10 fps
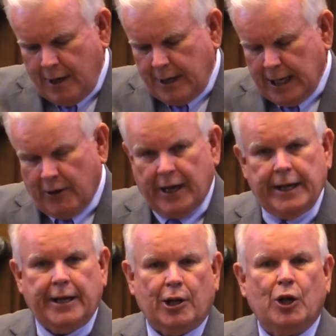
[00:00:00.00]
Now, I
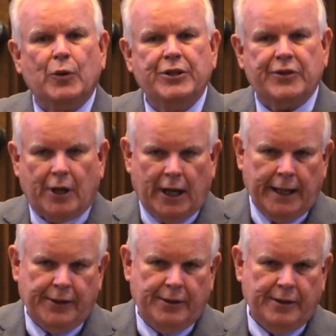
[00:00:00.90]
had always
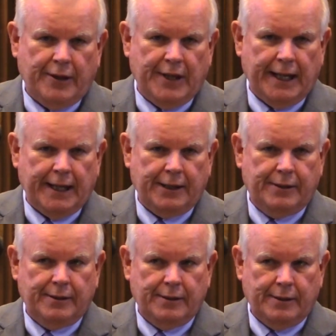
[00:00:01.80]
thought that
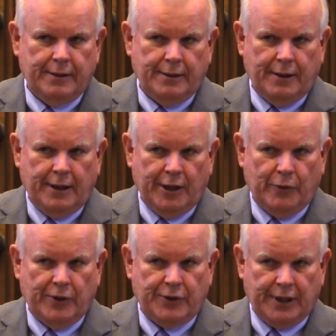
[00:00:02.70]
it
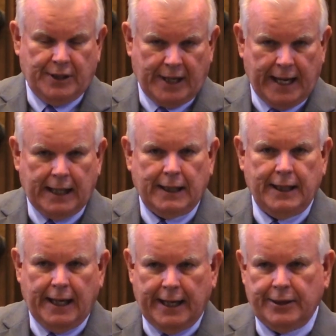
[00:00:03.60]
was
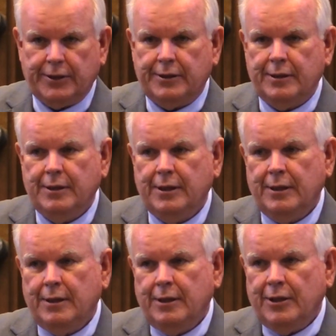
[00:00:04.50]
exactly as
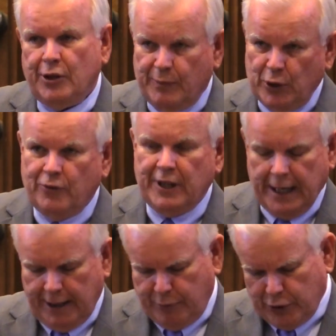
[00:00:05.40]
the movie
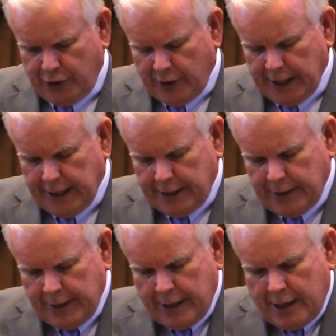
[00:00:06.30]
had portrayed.
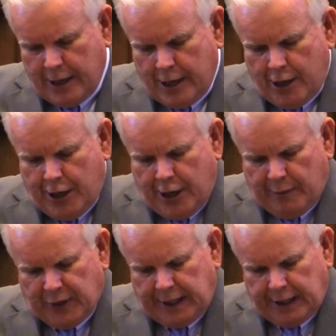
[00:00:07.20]

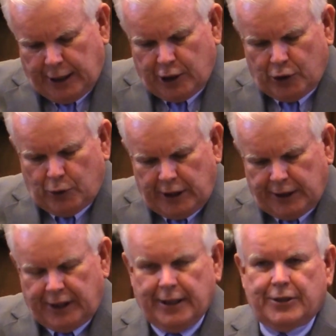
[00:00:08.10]
But in Uncle Will
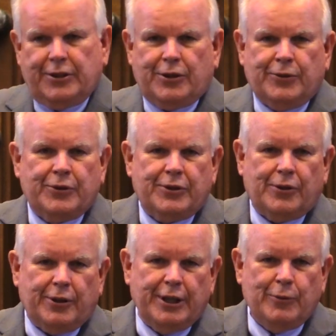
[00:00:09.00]
Tells His Own
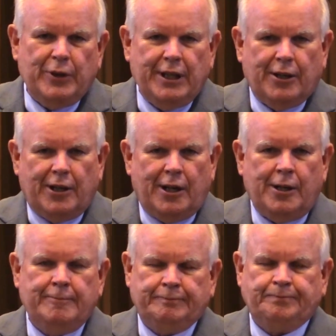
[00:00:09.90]
Story, Will